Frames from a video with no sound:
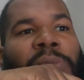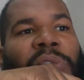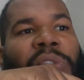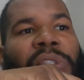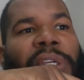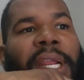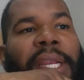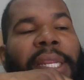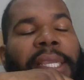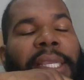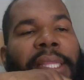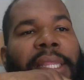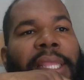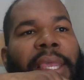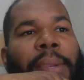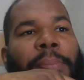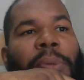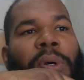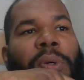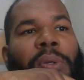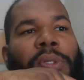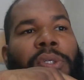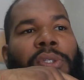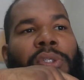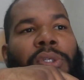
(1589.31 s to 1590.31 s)
try to get that
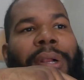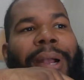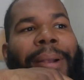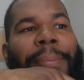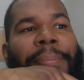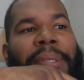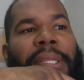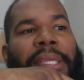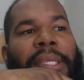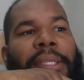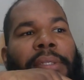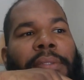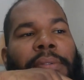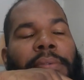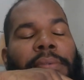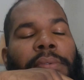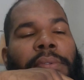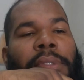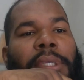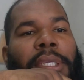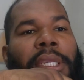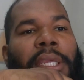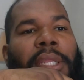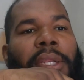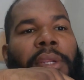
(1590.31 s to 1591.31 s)
motor dropped in
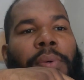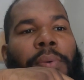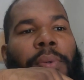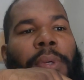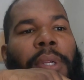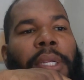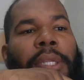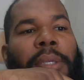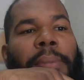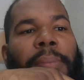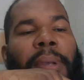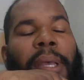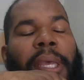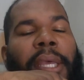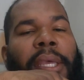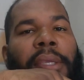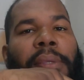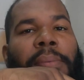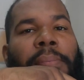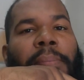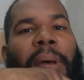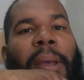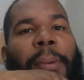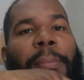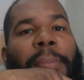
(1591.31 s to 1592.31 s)
and get it running
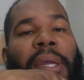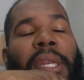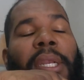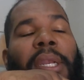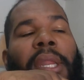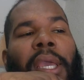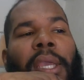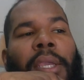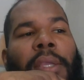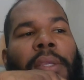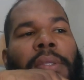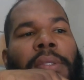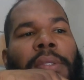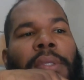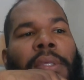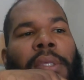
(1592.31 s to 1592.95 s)
by, by Monday